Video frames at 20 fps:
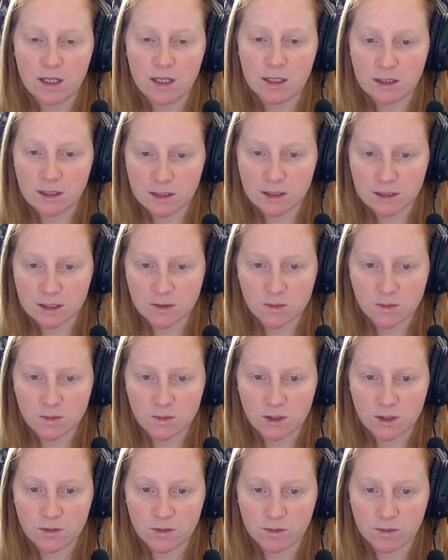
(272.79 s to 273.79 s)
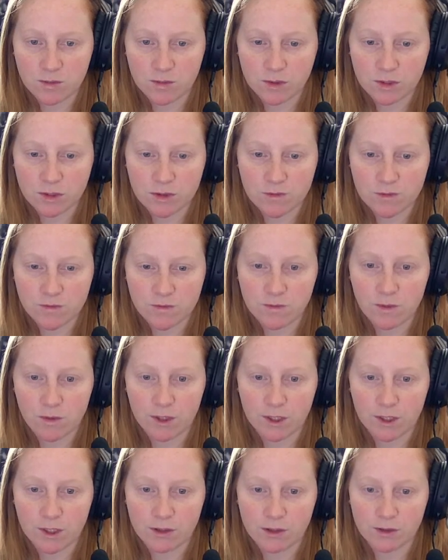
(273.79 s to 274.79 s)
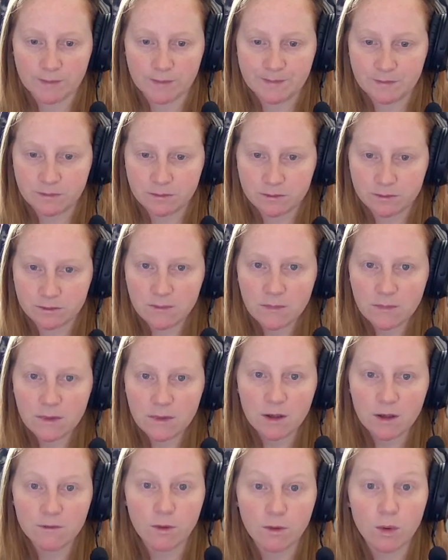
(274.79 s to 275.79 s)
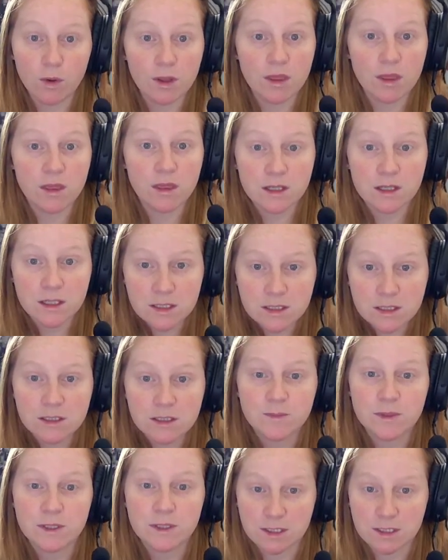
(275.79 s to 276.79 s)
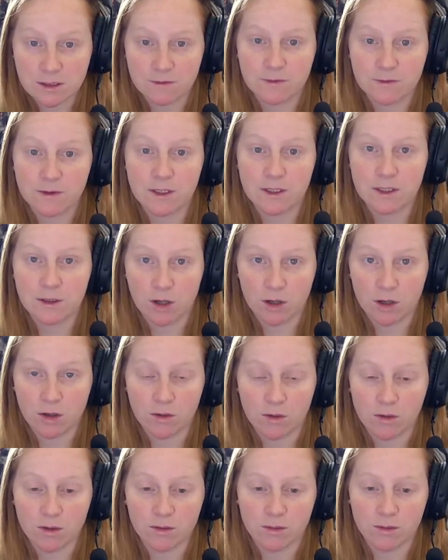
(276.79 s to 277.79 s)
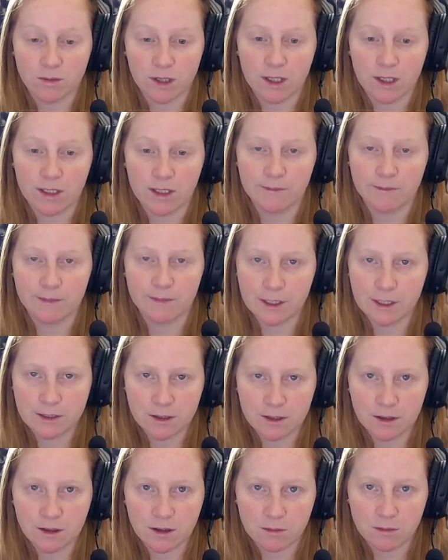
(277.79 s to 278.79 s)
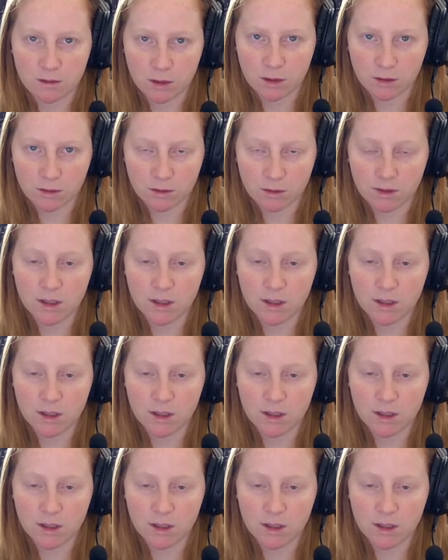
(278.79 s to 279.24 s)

This is what it will produce for you for this specific code, right? It's all code.